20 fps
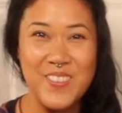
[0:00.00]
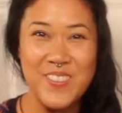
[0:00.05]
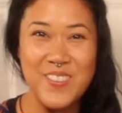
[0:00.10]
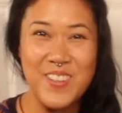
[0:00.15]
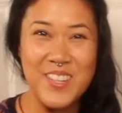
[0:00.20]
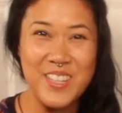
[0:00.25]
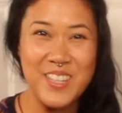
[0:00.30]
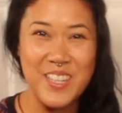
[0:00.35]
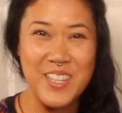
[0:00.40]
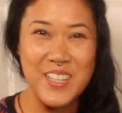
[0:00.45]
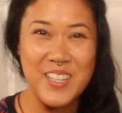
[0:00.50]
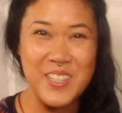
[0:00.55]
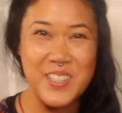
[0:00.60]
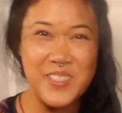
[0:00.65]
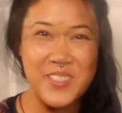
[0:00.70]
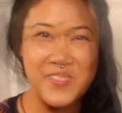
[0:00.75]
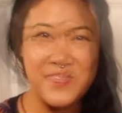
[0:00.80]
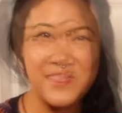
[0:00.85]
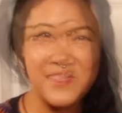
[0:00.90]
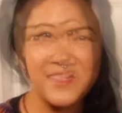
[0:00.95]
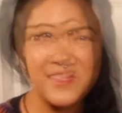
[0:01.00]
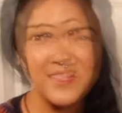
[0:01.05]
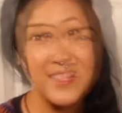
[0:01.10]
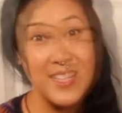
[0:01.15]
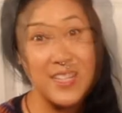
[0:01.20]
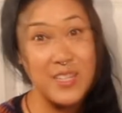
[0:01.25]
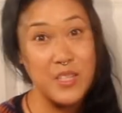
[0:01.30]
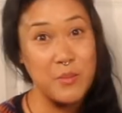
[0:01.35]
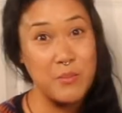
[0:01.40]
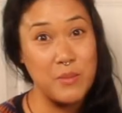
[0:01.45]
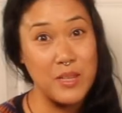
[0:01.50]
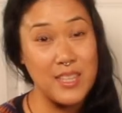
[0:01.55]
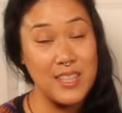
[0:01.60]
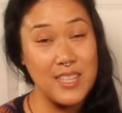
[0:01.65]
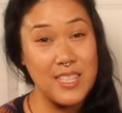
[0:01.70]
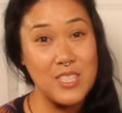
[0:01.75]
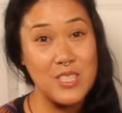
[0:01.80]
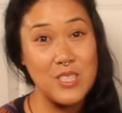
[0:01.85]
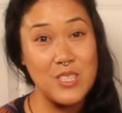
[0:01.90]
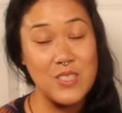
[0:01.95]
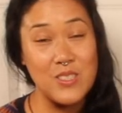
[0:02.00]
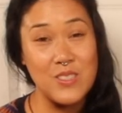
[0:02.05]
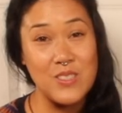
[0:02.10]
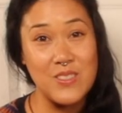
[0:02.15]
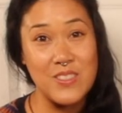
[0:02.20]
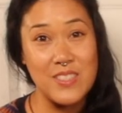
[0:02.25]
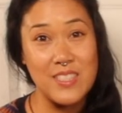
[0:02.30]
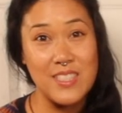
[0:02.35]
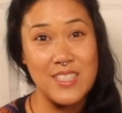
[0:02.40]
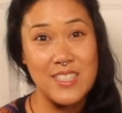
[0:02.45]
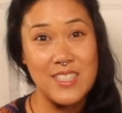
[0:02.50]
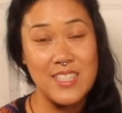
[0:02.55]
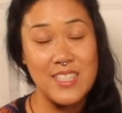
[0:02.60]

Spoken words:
Welcome! The month in June